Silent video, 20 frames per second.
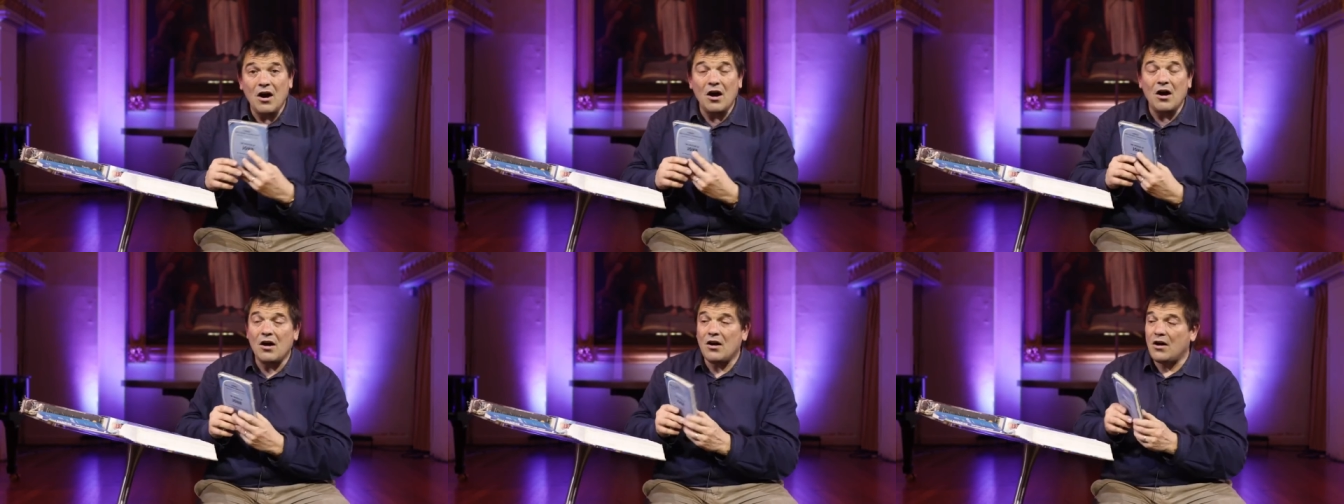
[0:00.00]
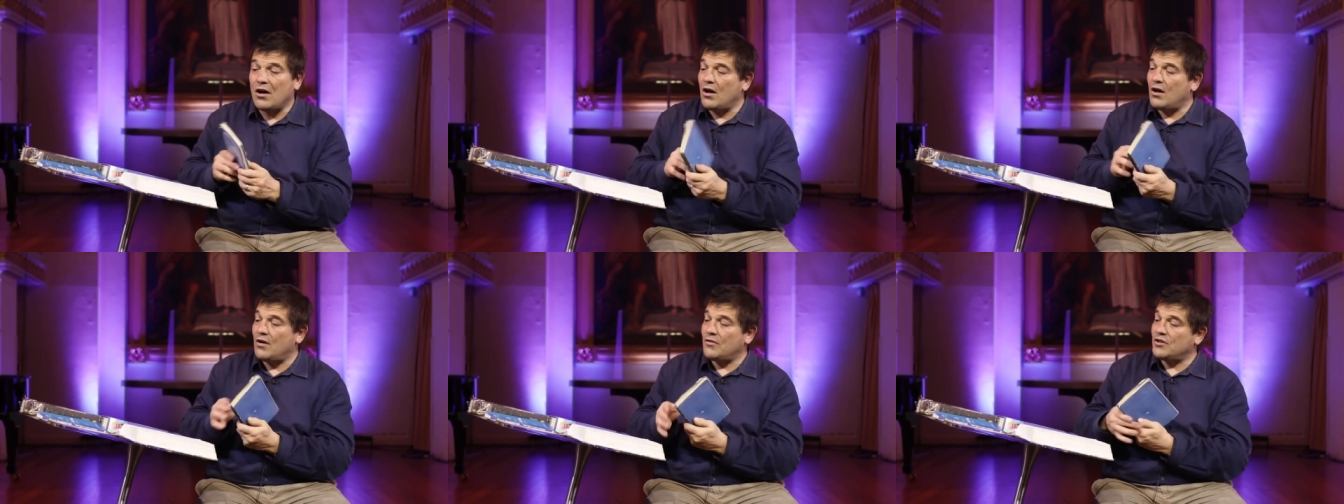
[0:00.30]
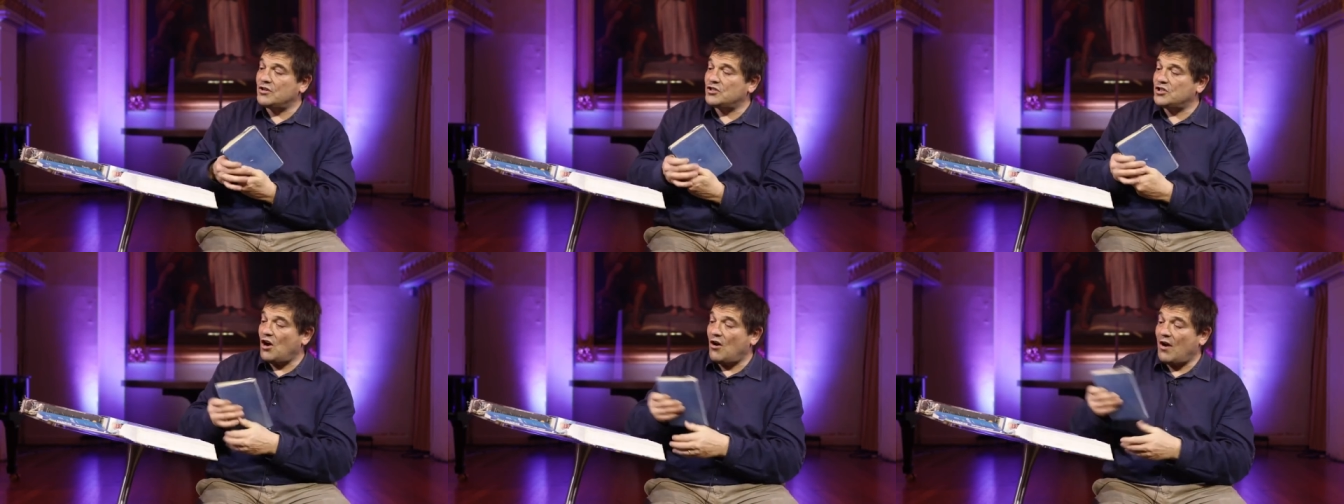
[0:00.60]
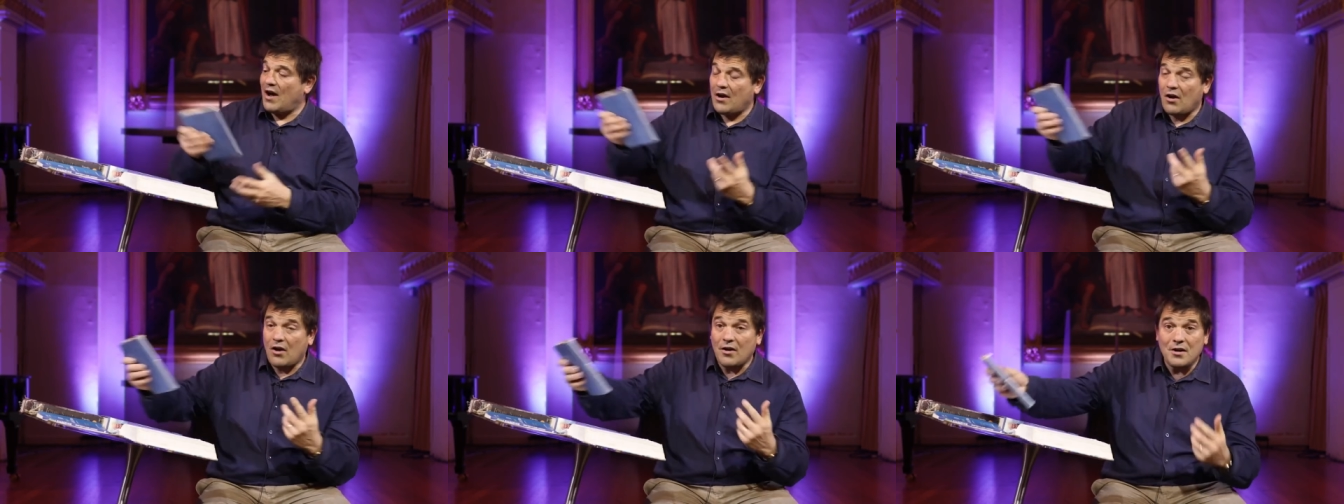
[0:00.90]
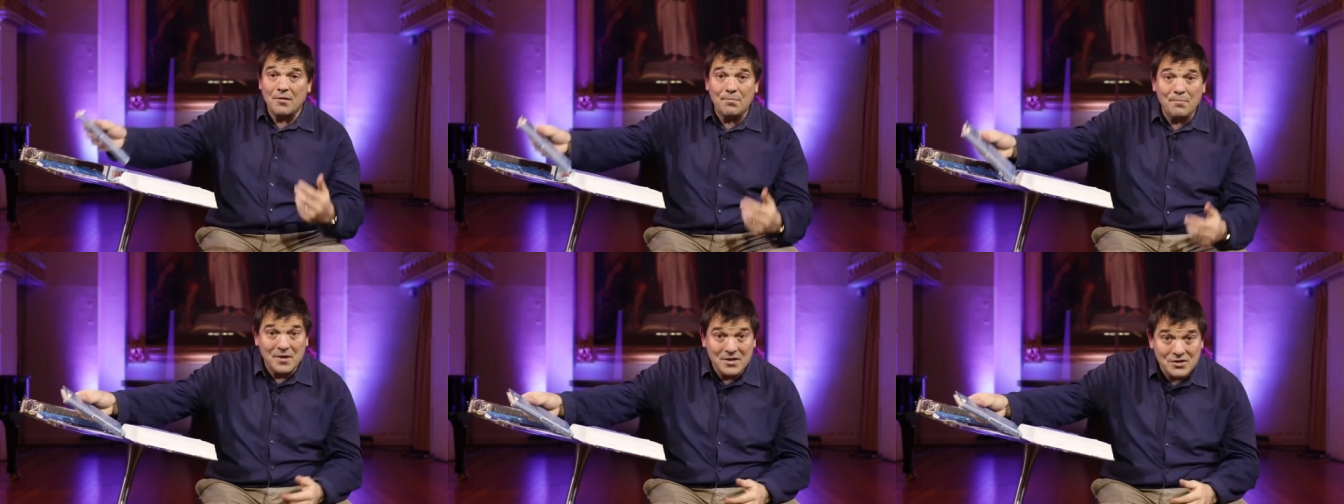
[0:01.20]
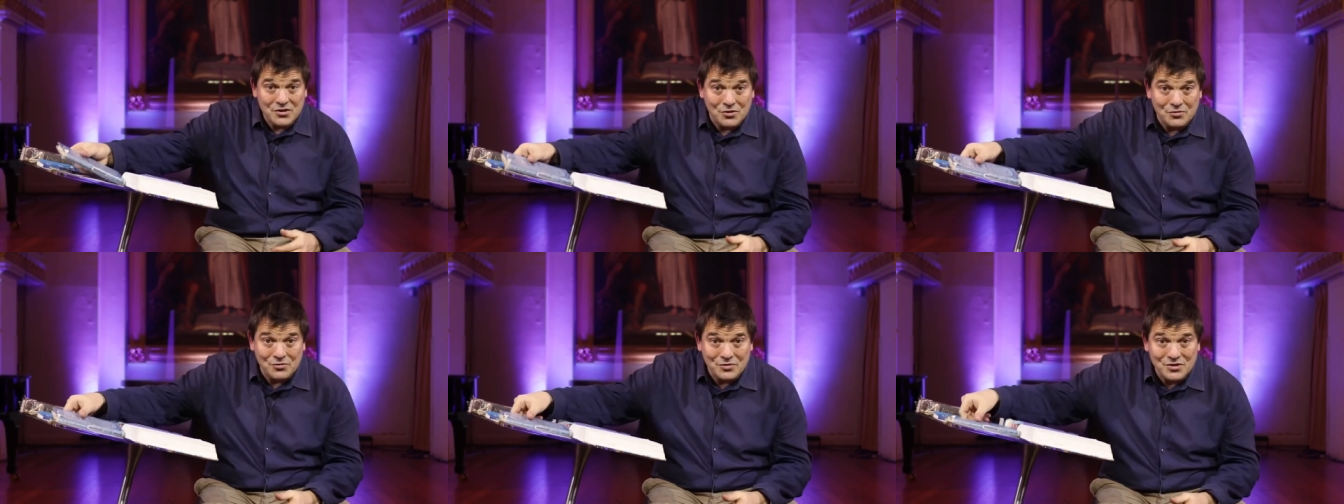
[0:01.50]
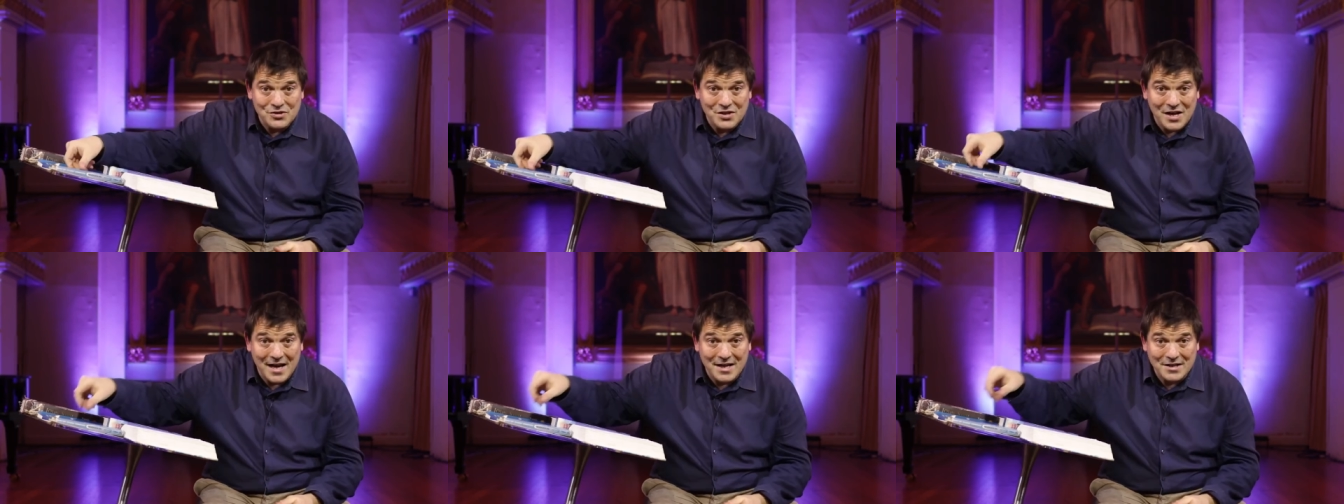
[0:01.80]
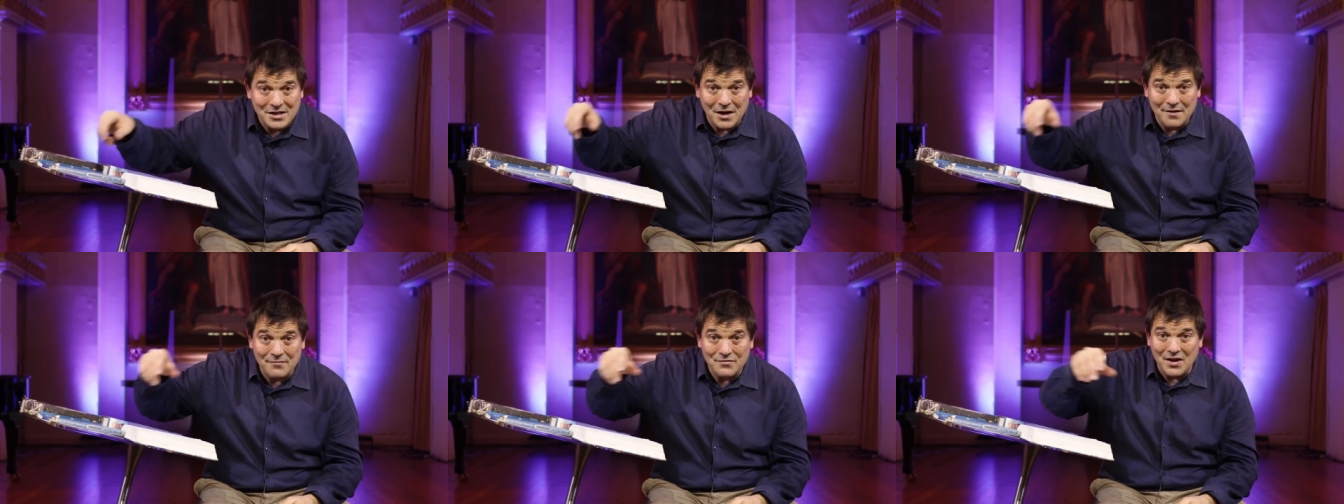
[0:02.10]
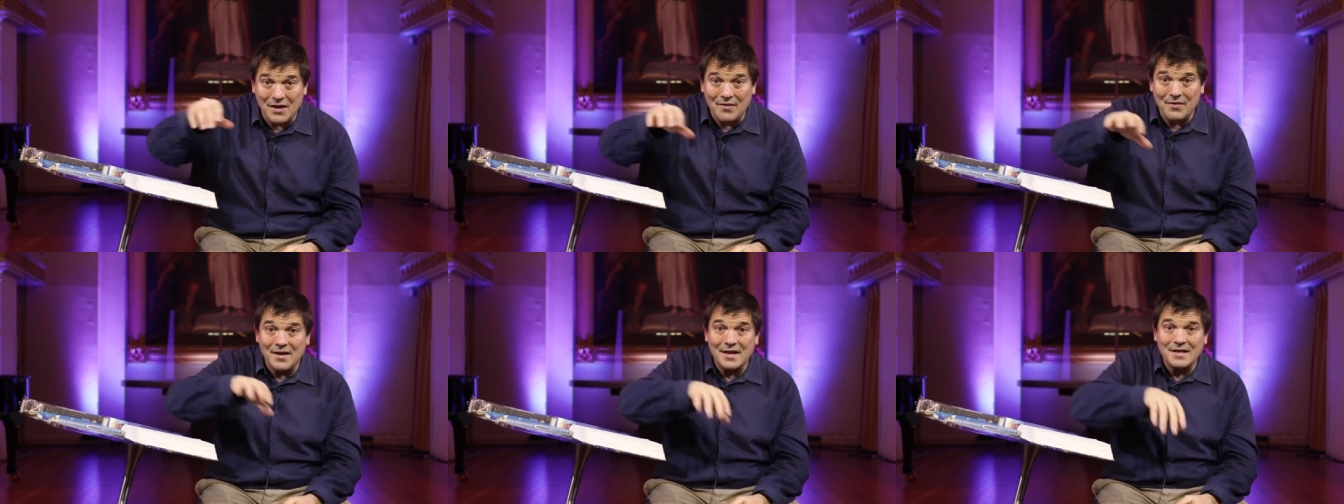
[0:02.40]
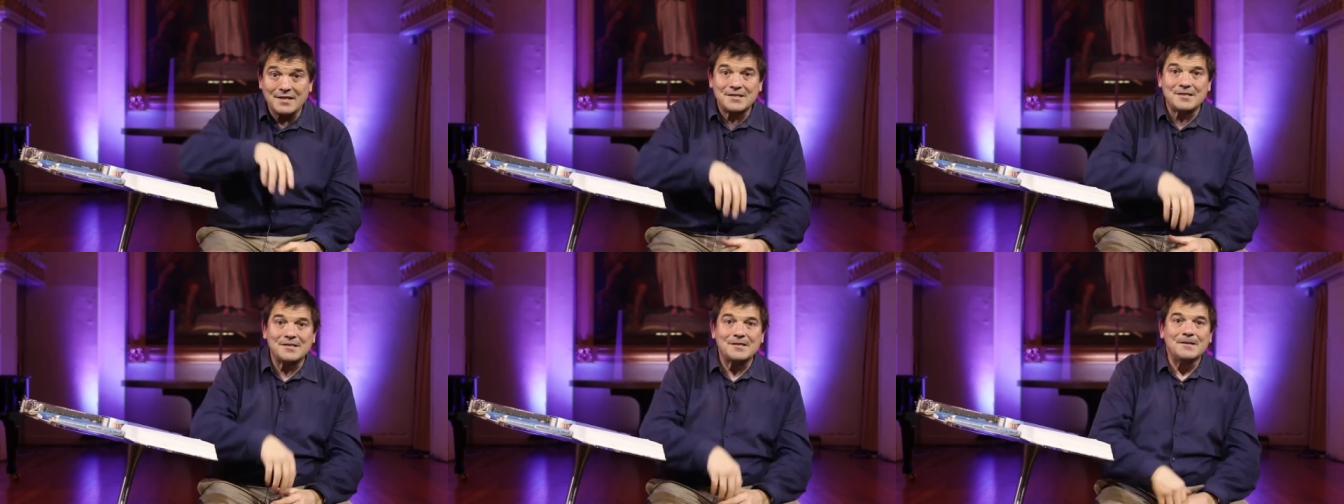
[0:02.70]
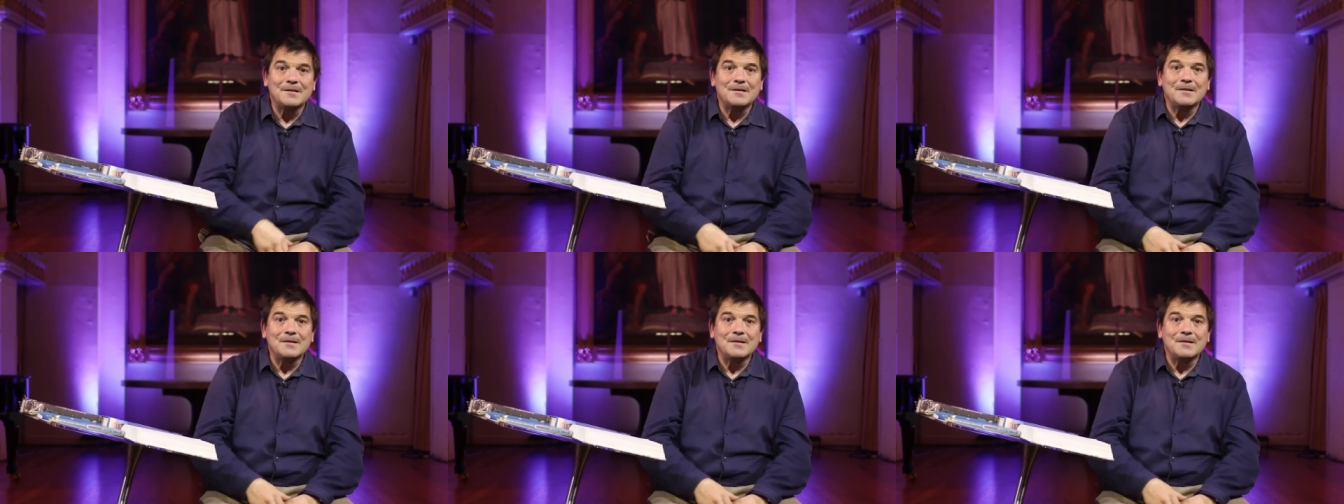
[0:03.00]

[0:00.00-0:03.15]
uh, the Johannine epistles as I've done this.